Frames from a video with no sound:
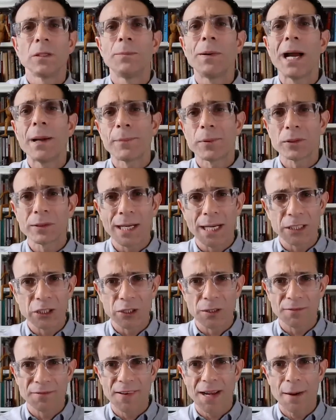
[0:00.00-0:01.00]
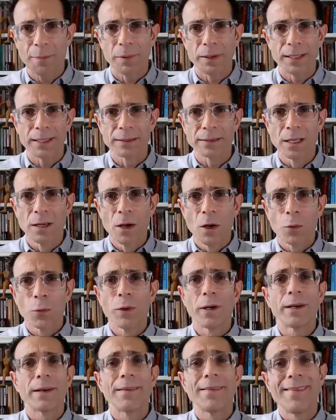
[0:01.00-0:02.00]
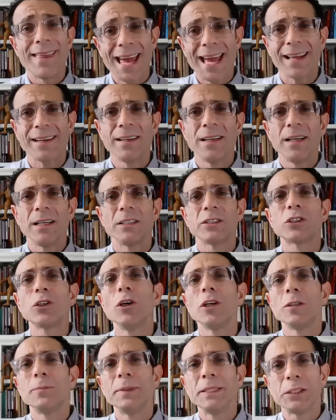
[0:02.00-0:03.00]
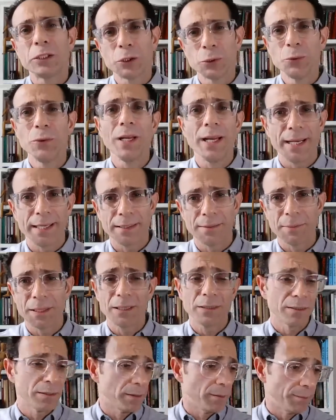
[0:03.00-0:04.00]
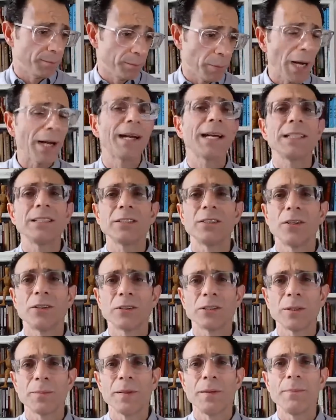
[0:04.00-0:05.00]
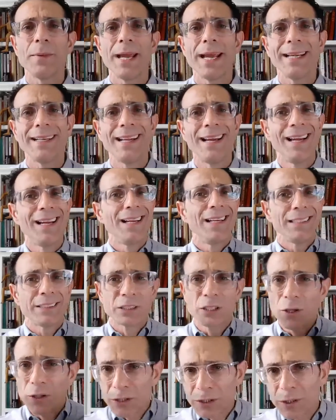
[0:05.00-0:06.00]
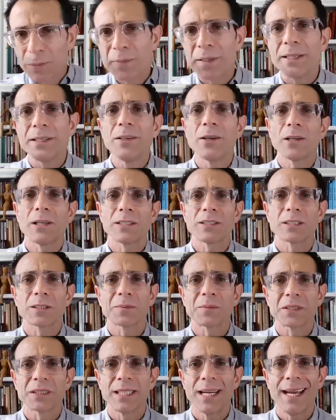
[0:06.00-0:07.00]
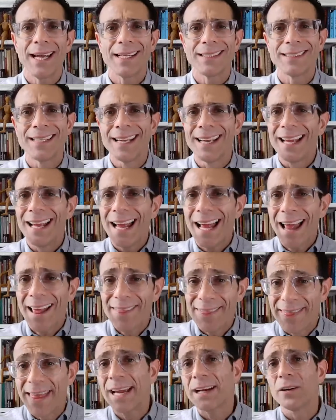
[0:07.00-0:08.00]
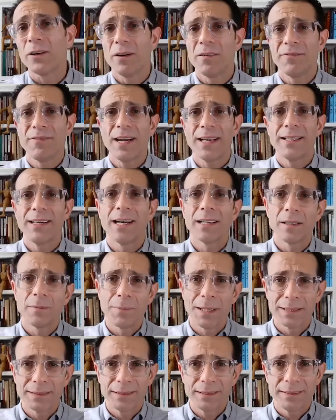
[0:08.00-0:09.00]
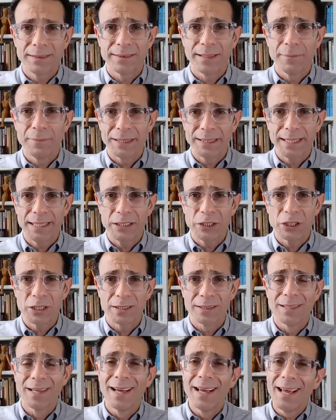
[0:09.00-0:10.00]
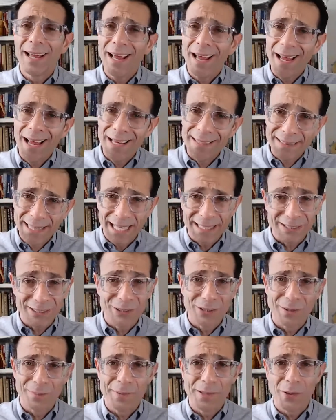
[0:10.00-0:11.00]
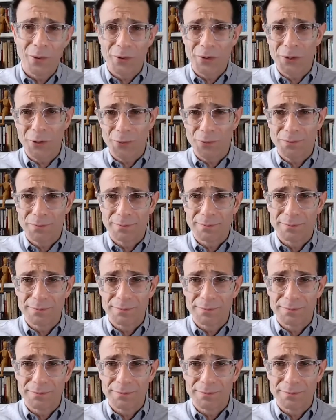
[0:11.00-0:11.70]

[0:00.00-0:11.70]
to buy production fabric, where then it's going to be too late because the product is going to be made, it's going to be in your customer's hand, and they're going to find out about these limitations, and that's going to be on you.